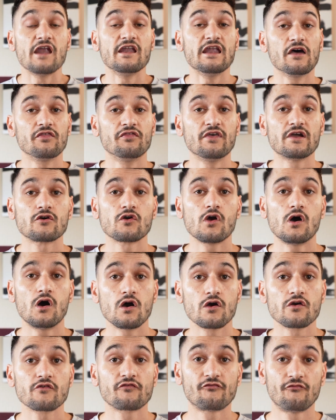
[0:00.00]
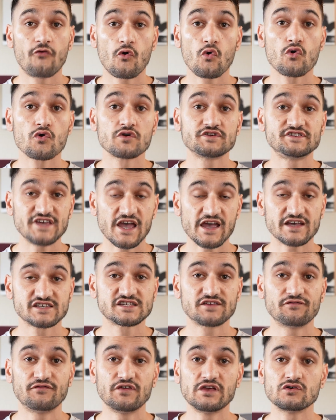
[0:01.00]
Now, there are 4
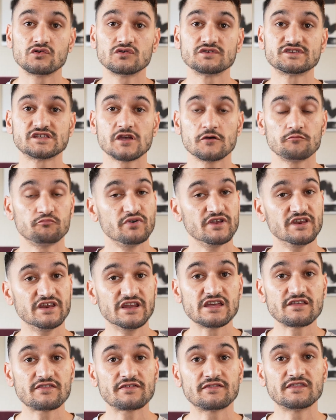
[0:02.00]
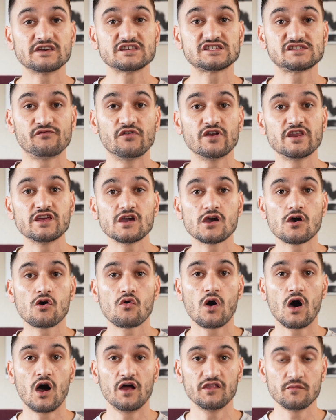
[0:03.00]
text fields beneath this video
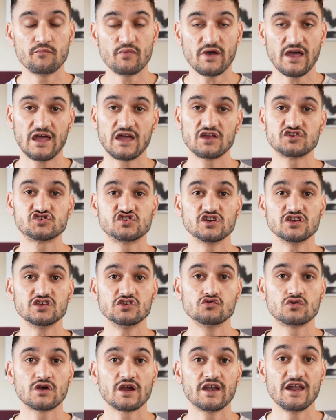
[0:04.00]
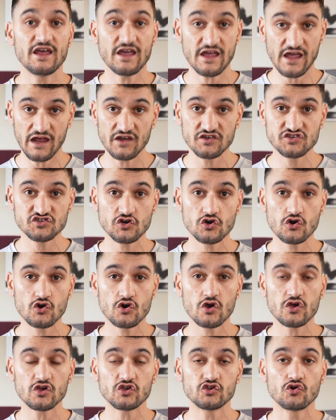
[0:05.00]
on the page that you can
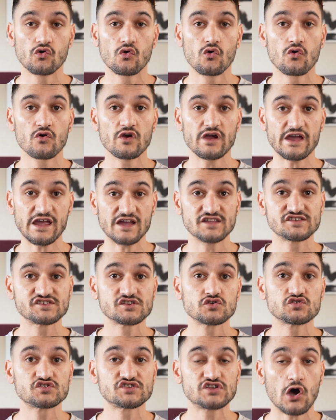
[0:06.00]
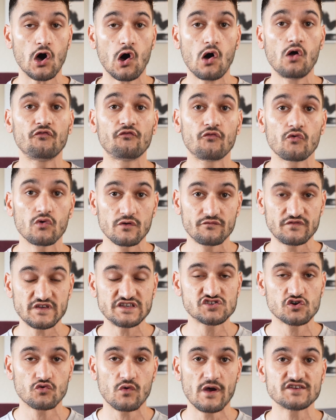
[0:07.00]
enter your answers to all 4 of
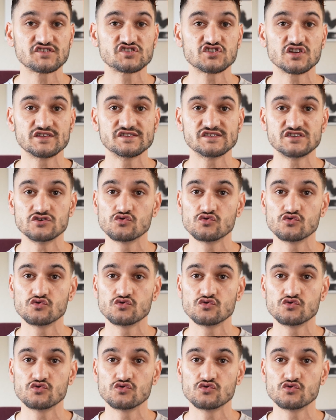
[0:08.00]
these questions.